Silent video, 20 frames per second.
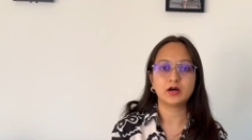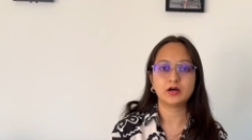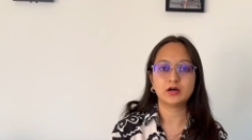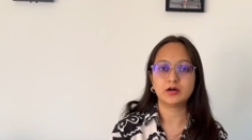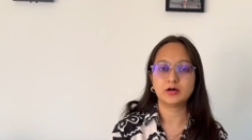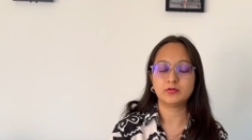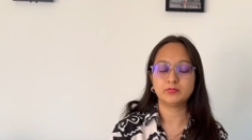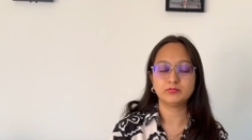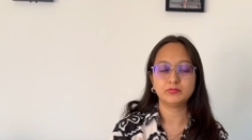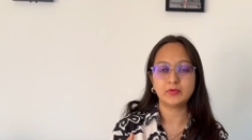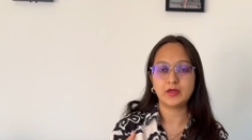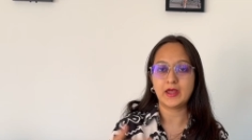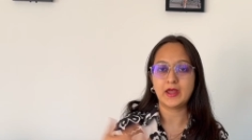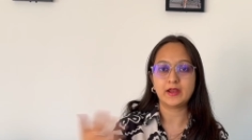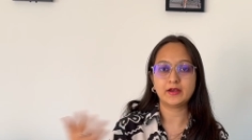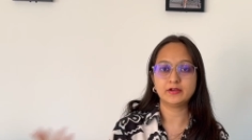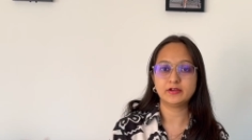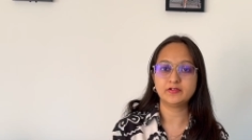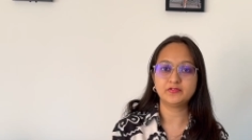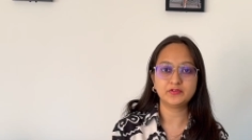um,
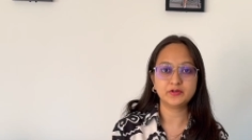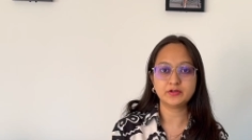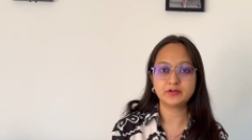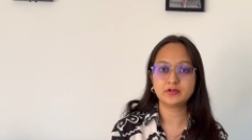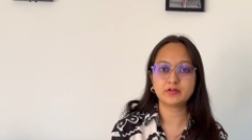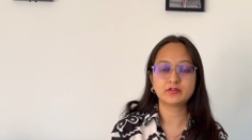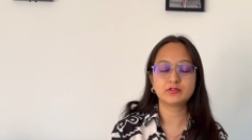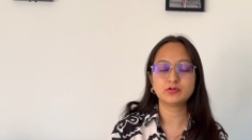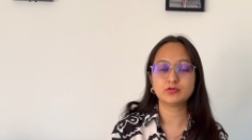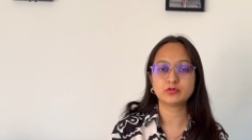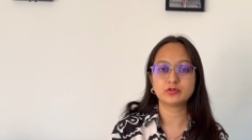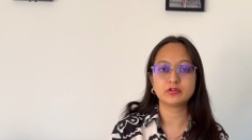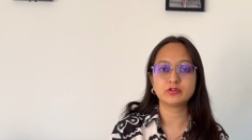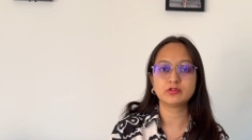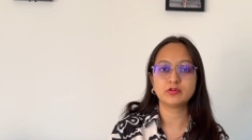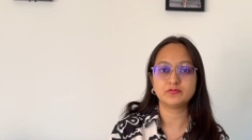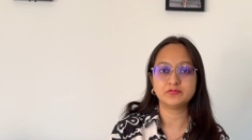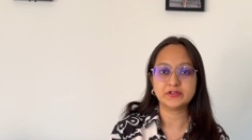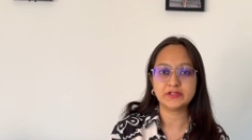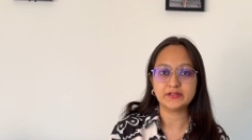and different sources
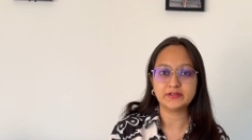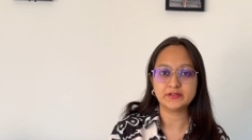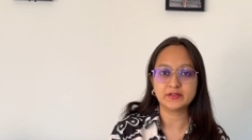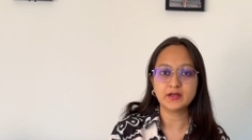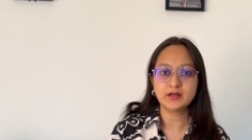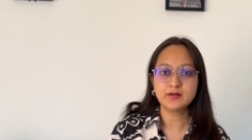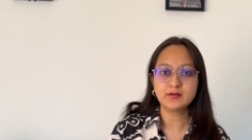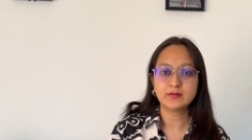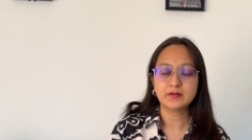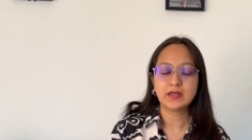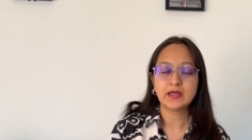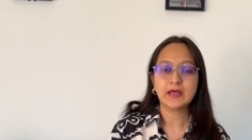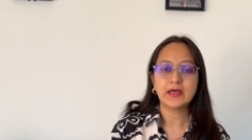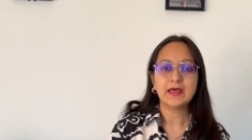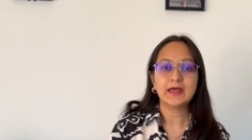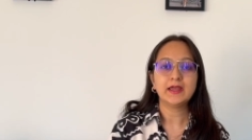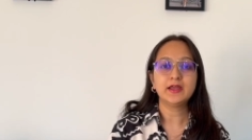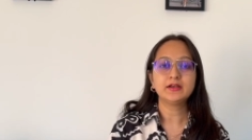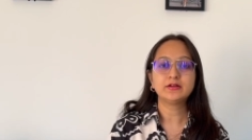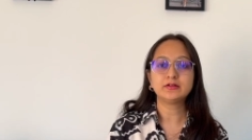of data.
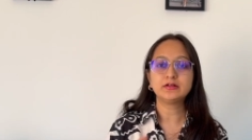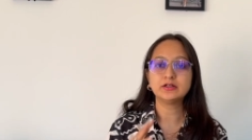It